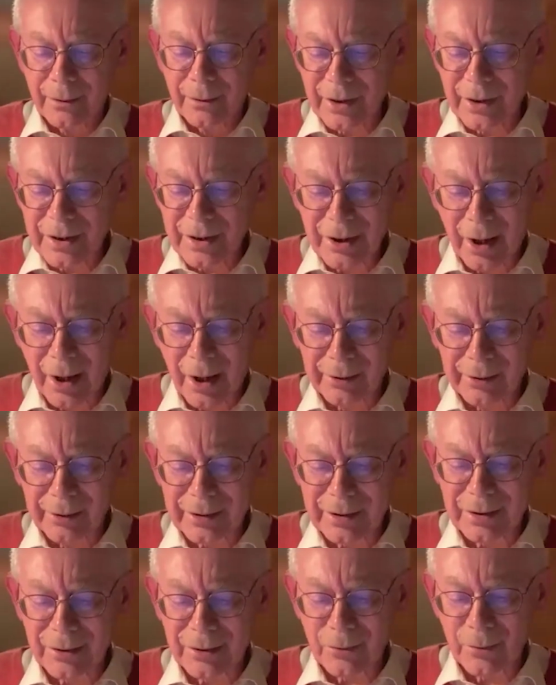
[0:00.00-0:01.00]

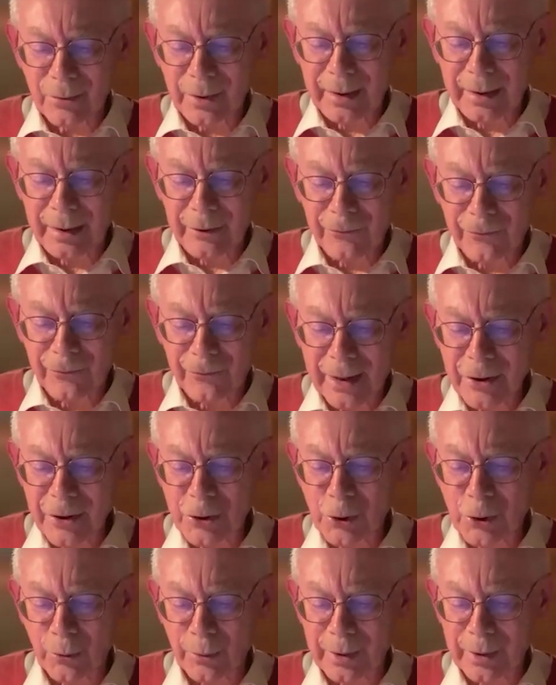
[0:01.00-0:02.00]
Results will
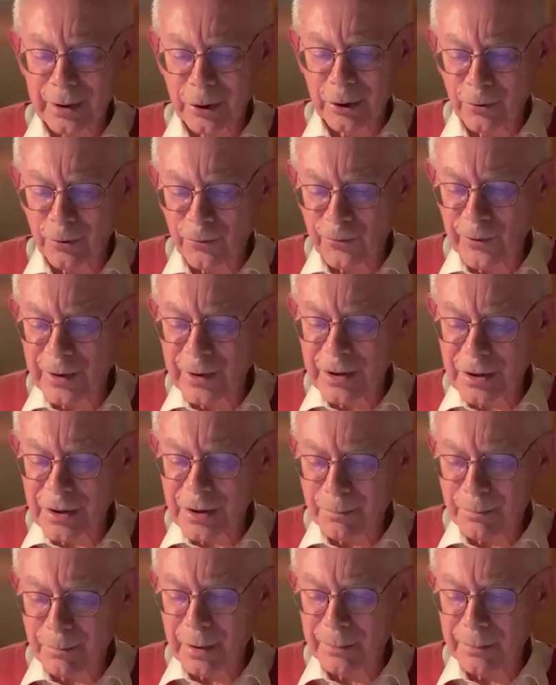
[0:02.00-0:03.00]
eventually
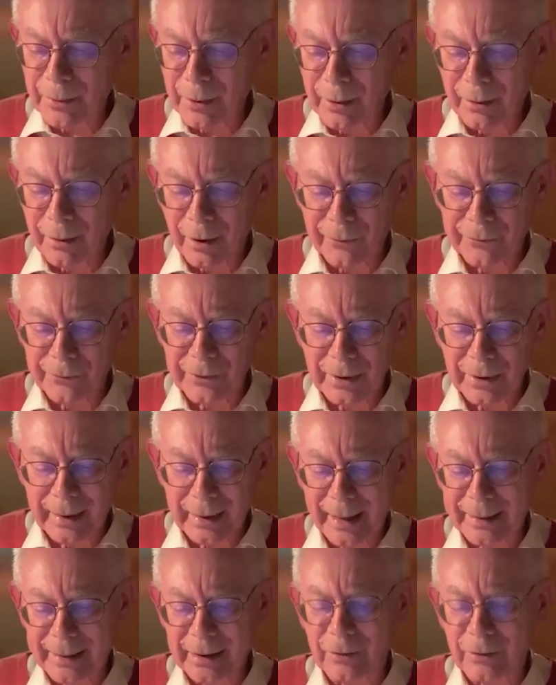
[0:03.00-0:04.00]
convince people of the
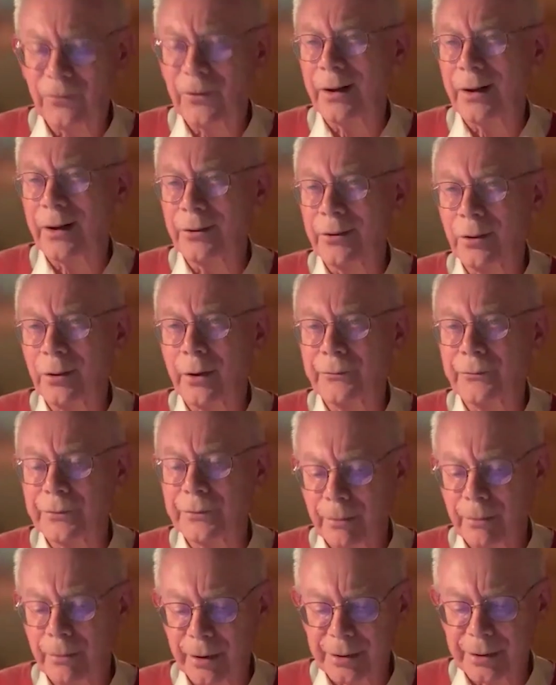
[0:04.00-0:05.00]
added value of
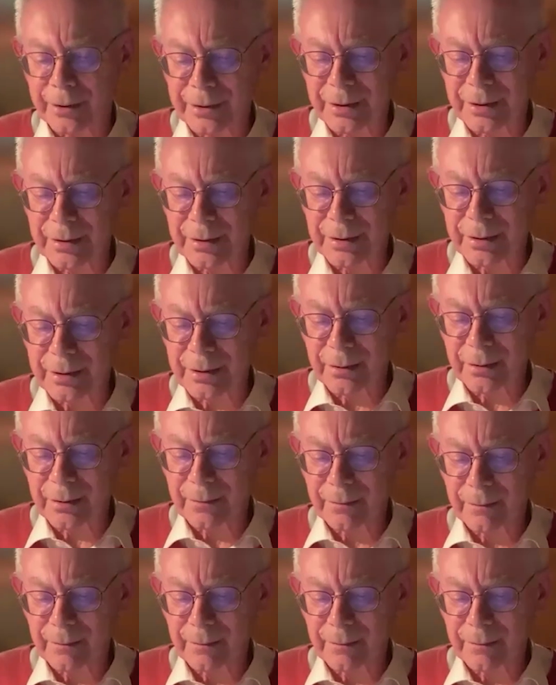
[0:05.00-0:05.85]
democracies.